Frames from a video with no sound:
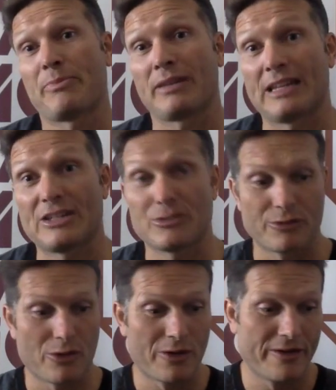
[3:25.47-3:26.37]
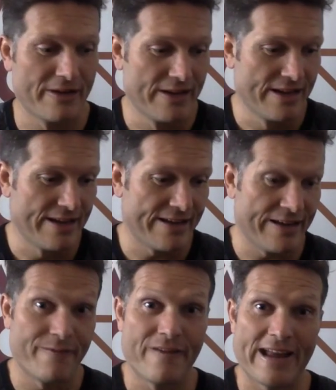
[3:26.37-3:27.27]
pleasure and
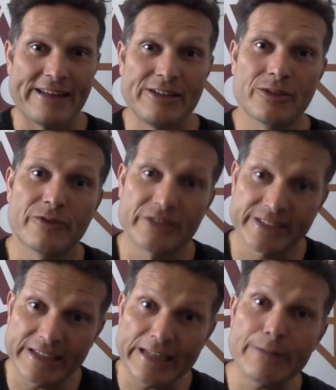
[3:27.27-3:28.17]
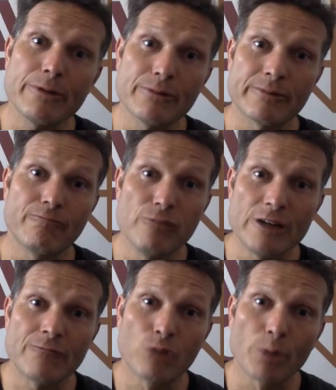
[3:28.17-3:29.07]
advantage of sitting
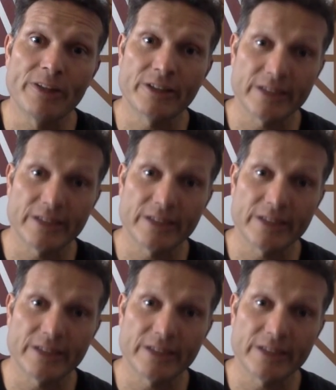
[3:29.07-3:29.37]
with Robert